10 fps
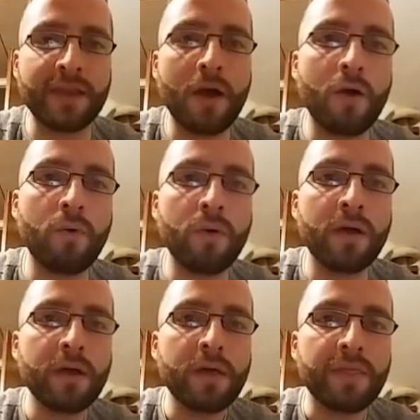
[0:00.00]
know
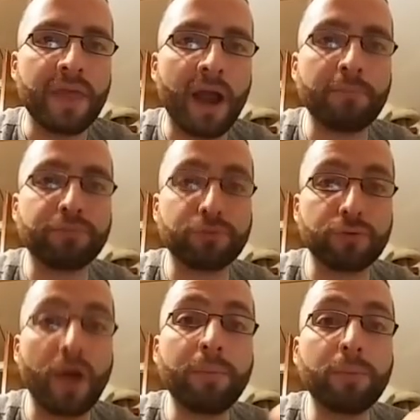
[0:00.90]
that I'm
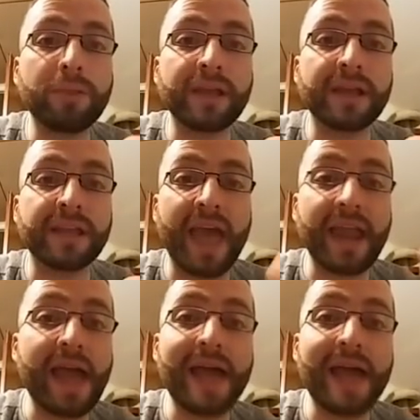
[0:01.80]
probably going to get